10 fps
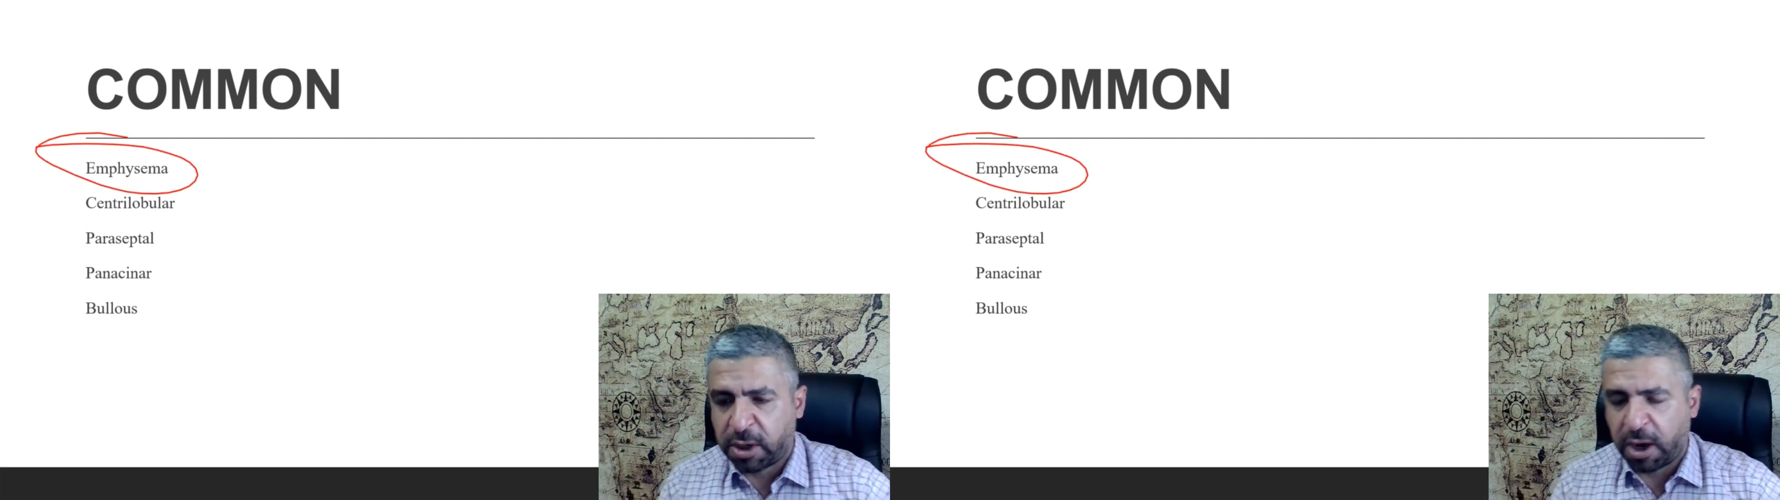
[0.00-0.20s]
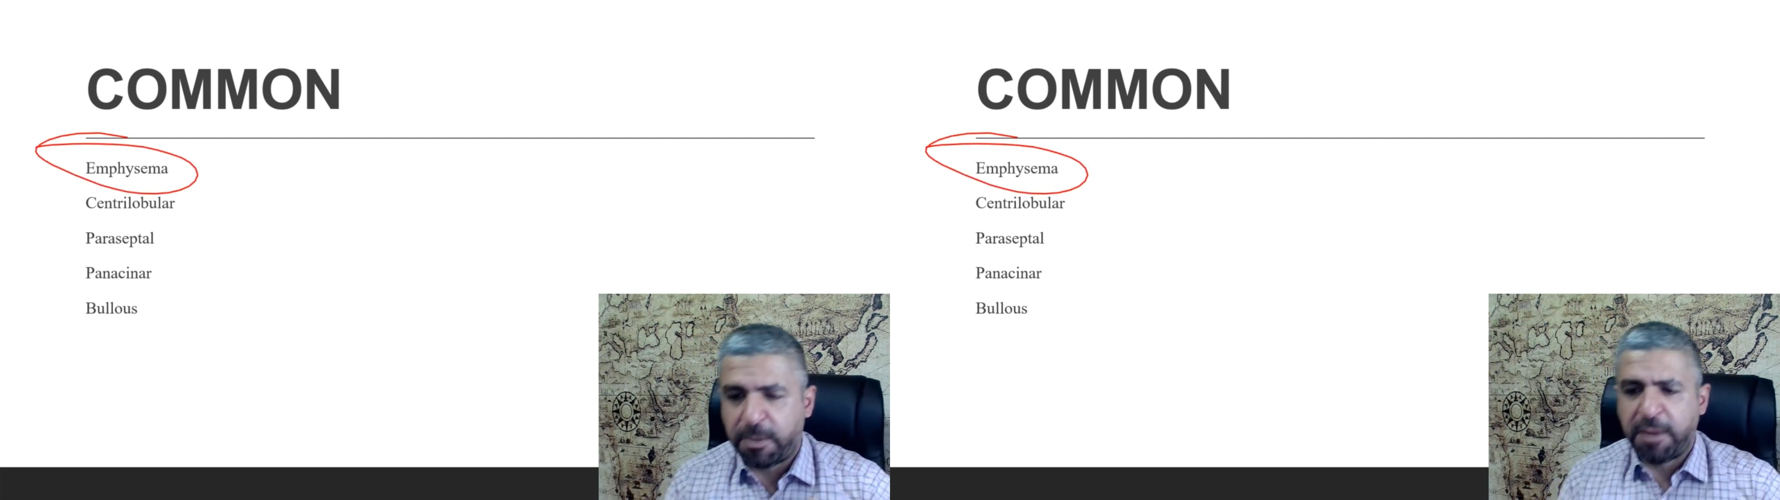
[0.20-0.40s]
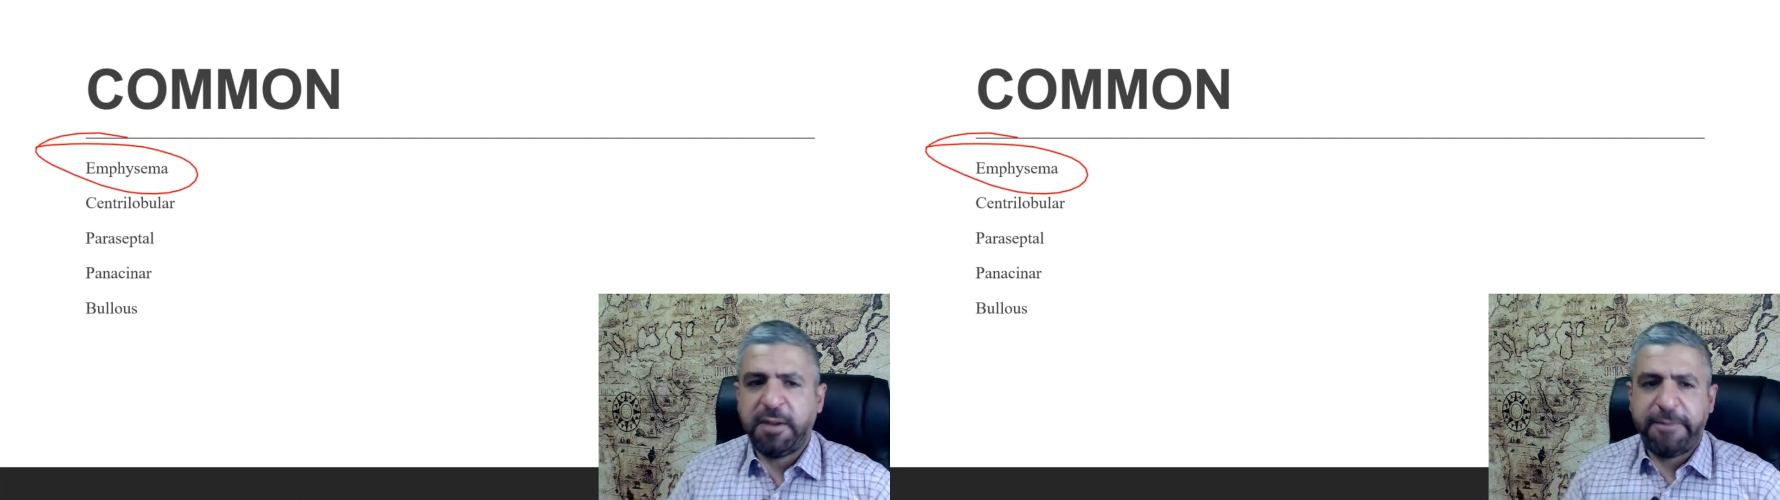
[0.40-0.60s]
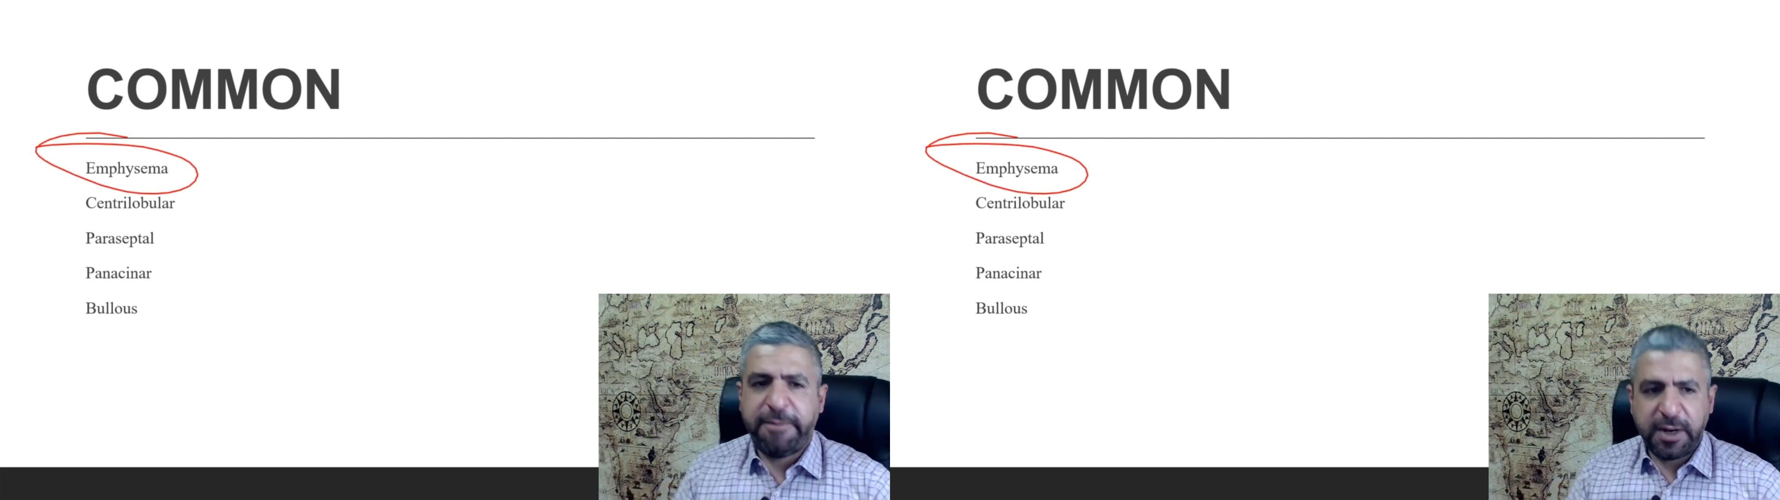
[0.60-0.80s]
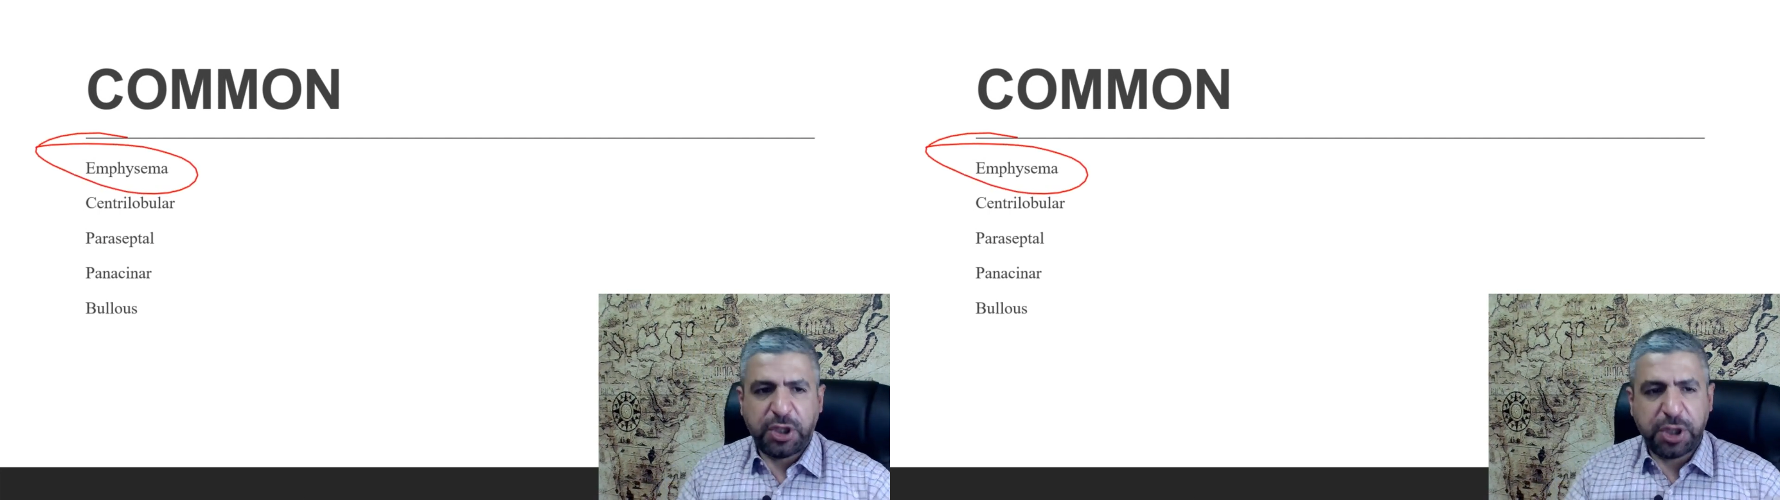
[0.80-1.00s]
about the
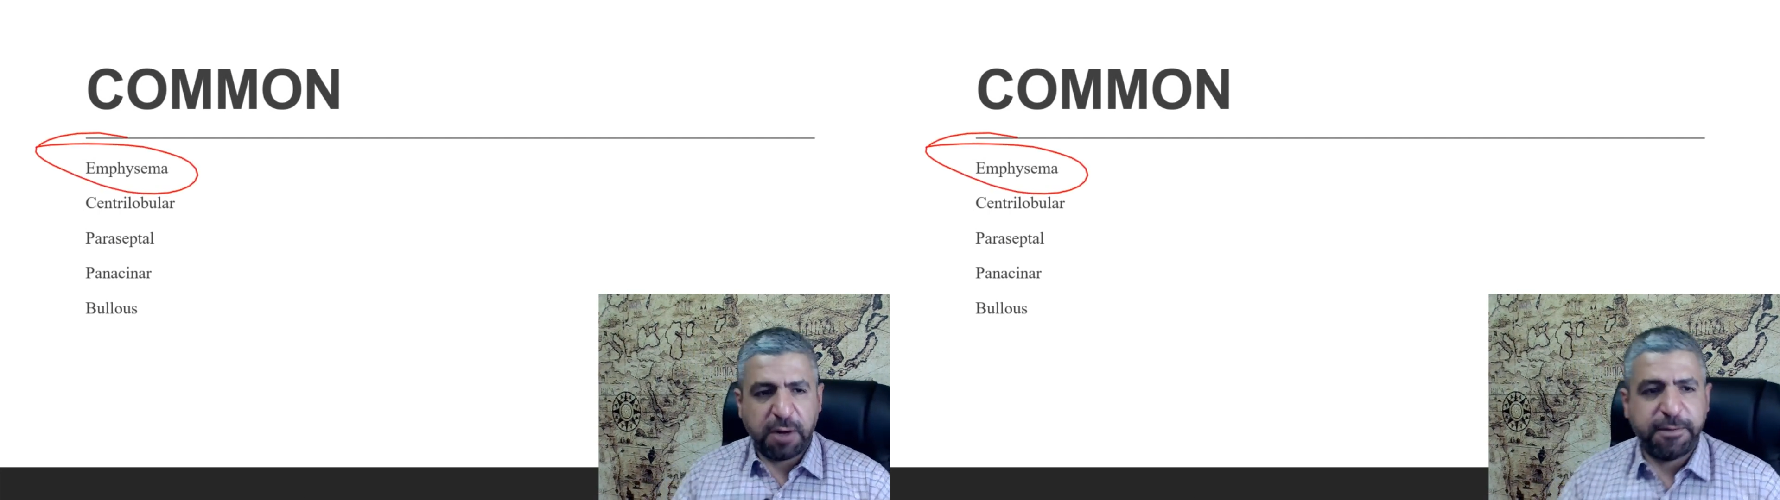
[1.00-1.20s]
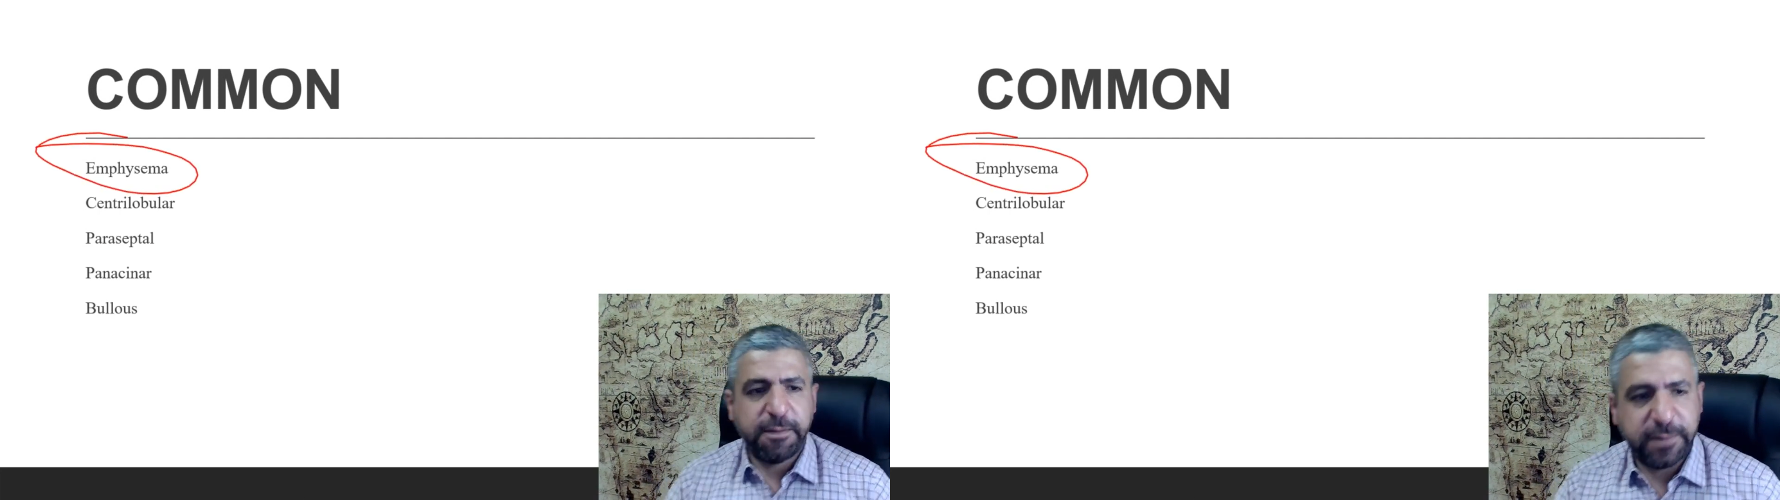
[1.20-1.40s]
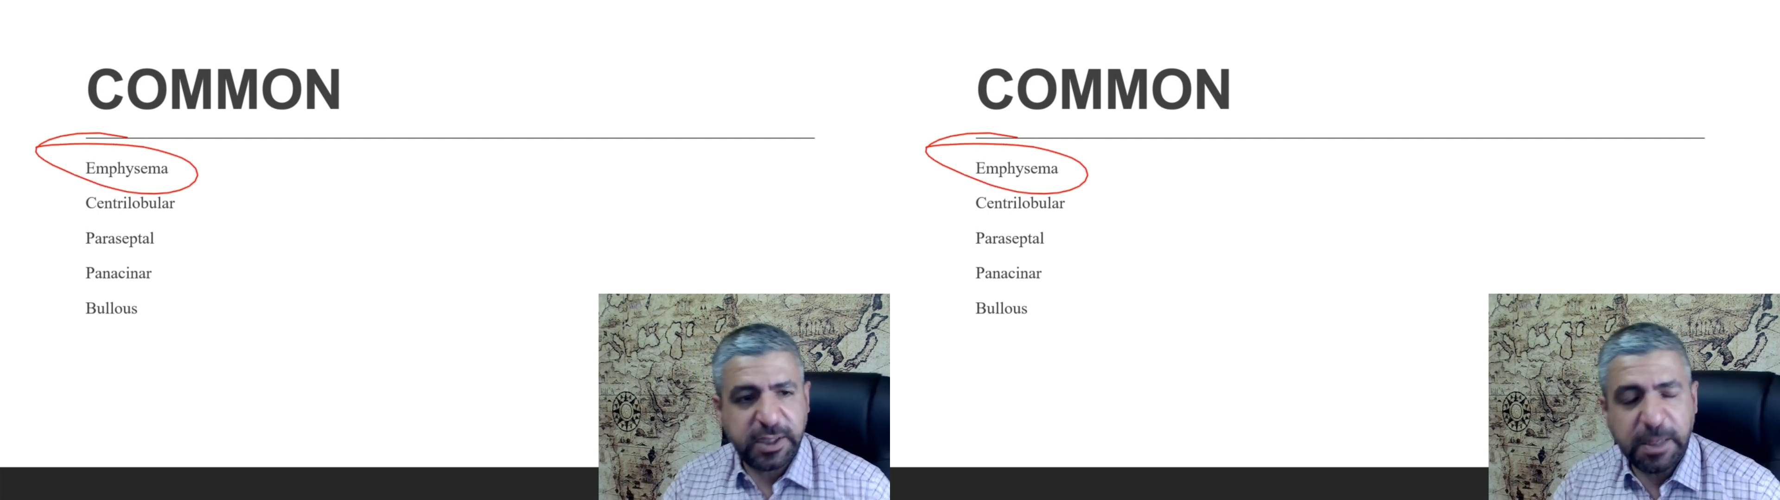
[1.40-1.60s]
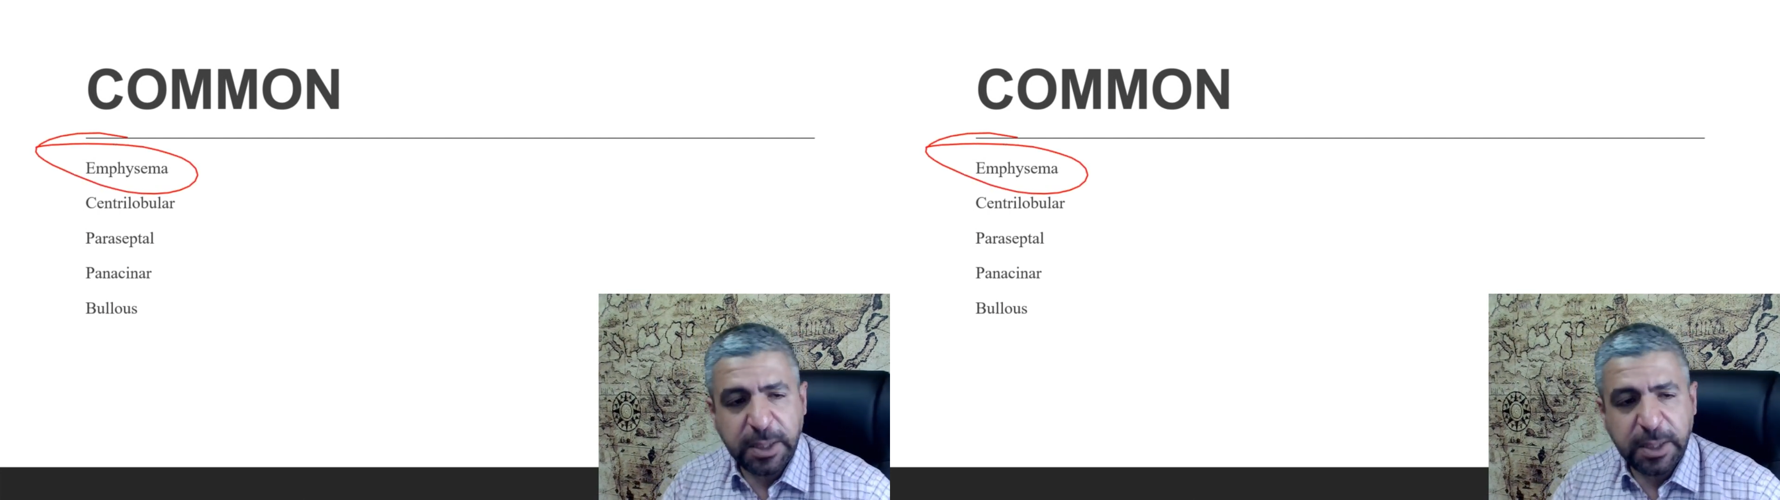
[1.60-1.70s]
definition of emphysema,